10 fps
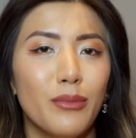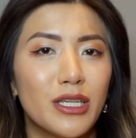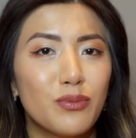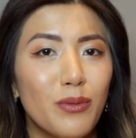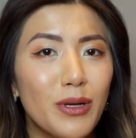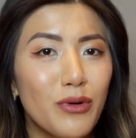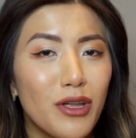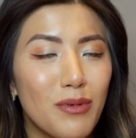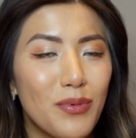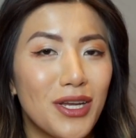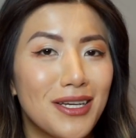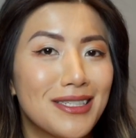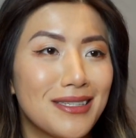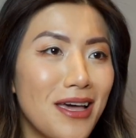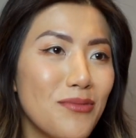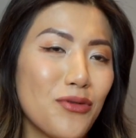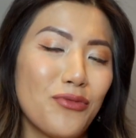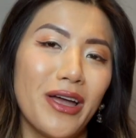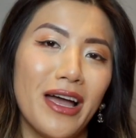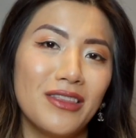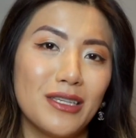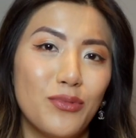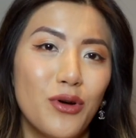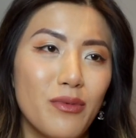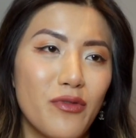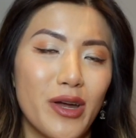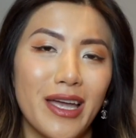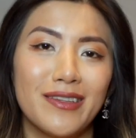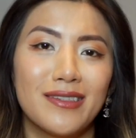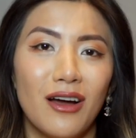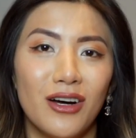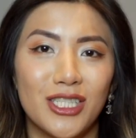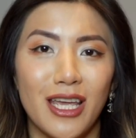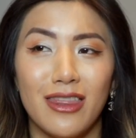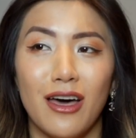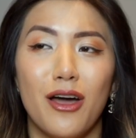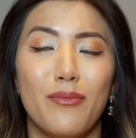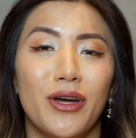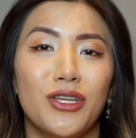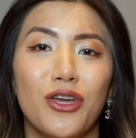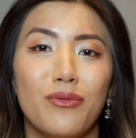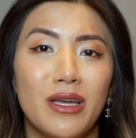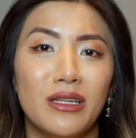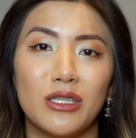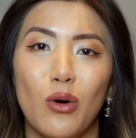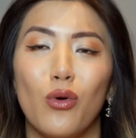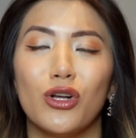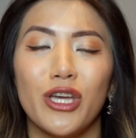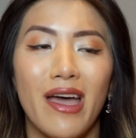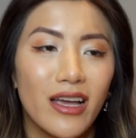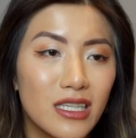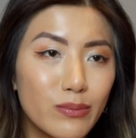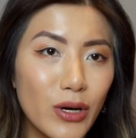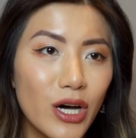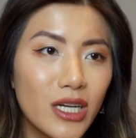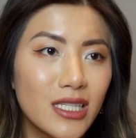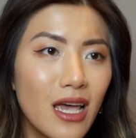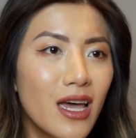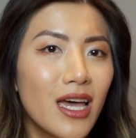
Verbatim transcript: But it's probably worth me putting a disclaimer right at this point before I get started that I'm by no means a watch expert.